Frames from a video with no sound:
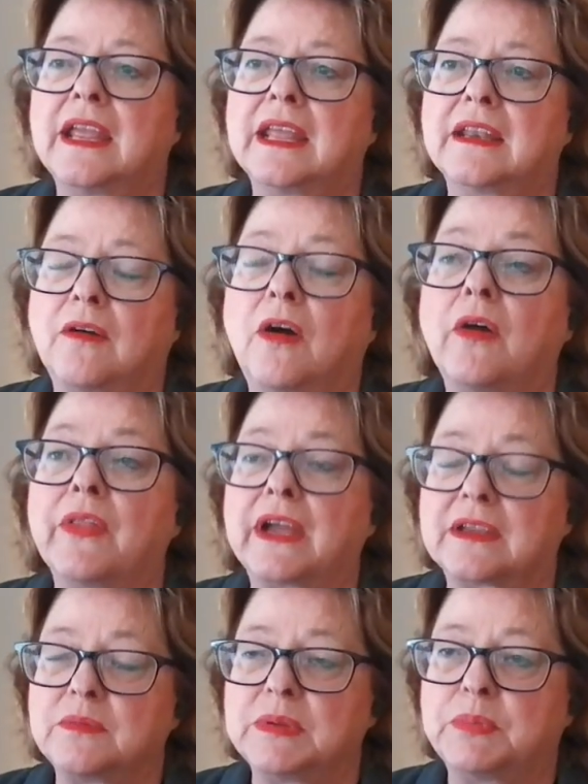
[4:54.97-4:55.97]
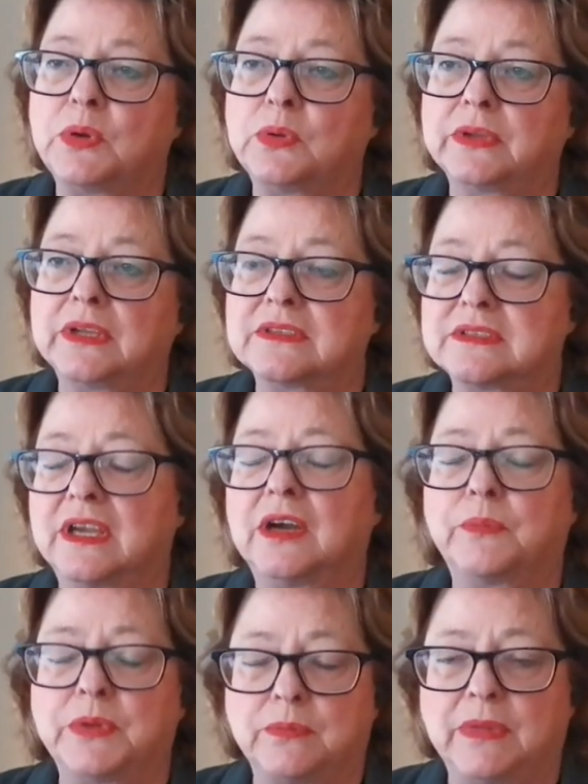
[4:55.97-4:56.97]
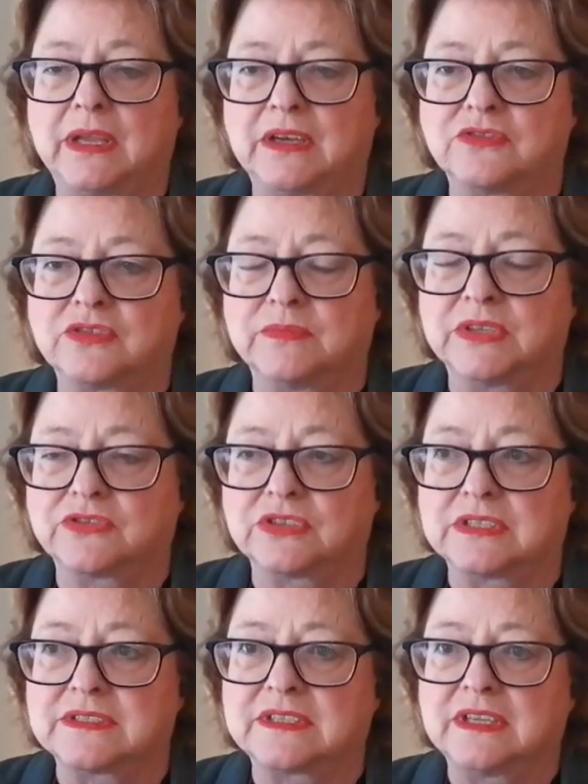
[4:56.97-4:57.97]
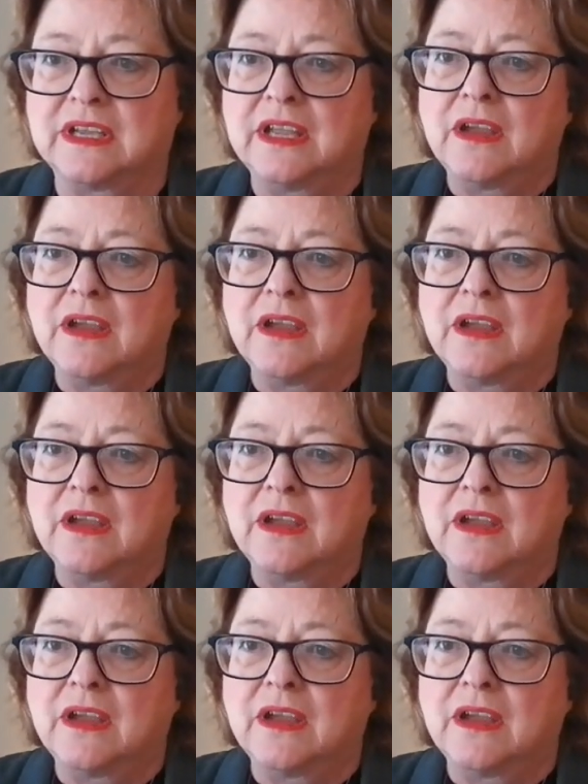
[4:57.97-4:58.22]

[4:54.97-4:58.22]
And all that can be pulled in to help you manage emissions.